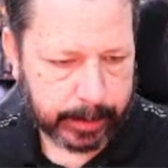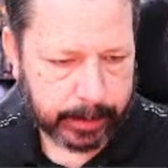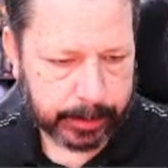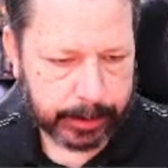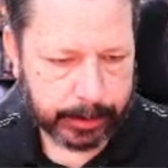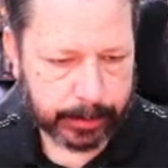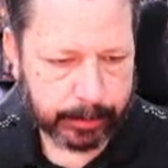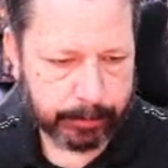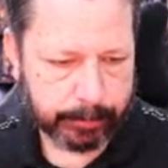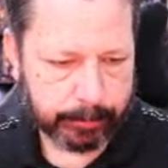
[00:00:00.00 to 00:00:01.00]

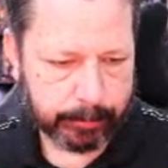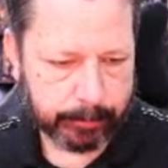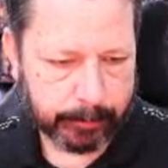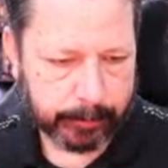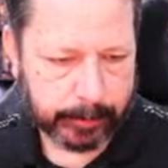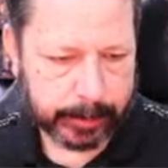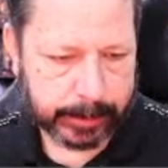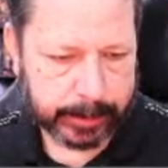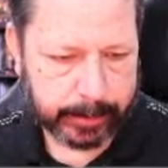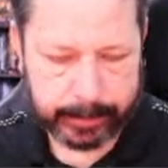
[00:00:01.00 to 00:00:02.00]
So, let's
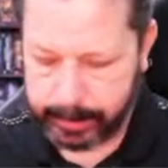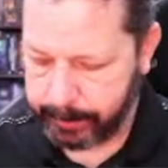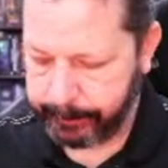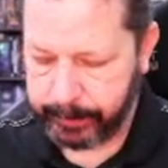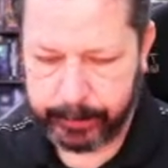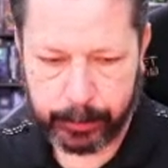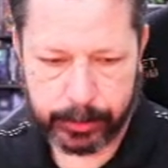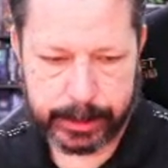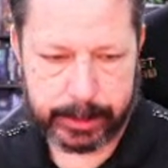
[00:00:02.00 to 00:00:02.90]
scale it down 50%,